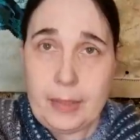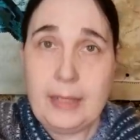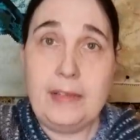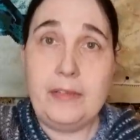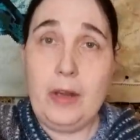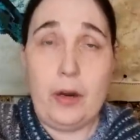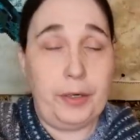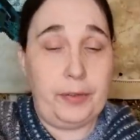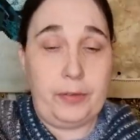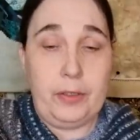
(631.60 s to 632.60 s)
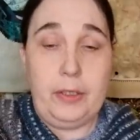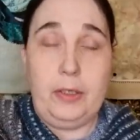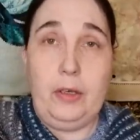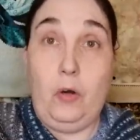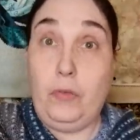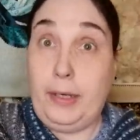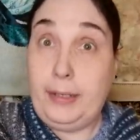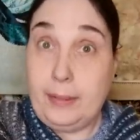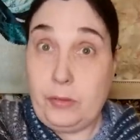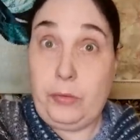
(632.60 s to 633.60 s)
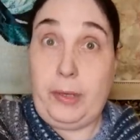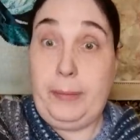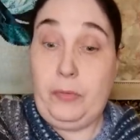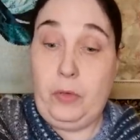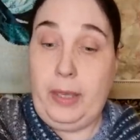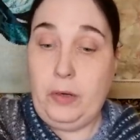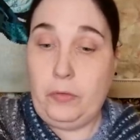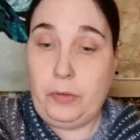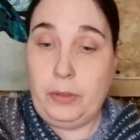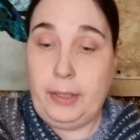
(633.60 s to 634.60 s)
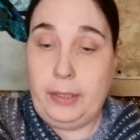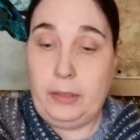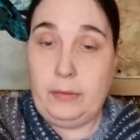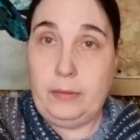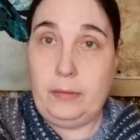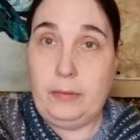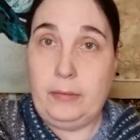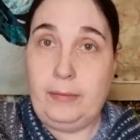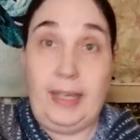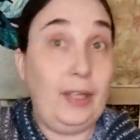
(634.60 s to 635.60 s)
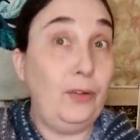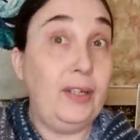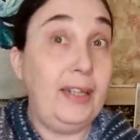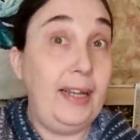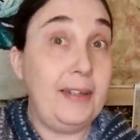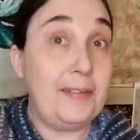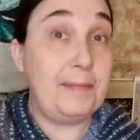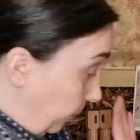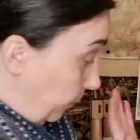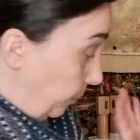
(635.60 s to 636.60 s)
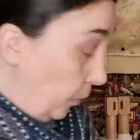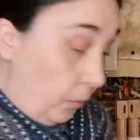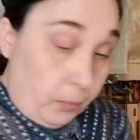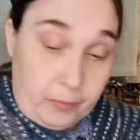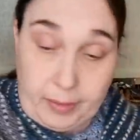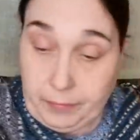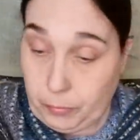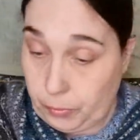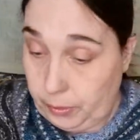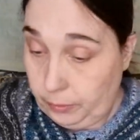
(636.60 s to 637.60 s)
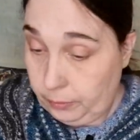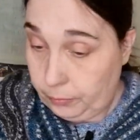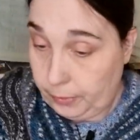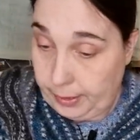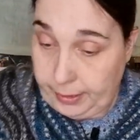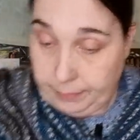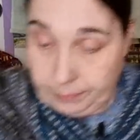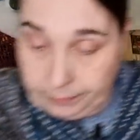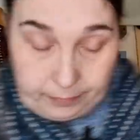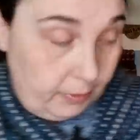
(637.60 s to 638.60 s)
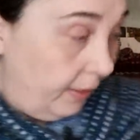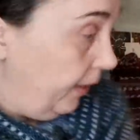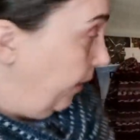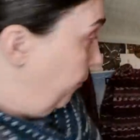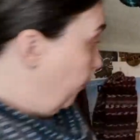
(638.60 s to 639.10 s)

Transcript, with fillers: his art over at Instagram. So head over and take a look at that. Beauty will save the world. Where I have I have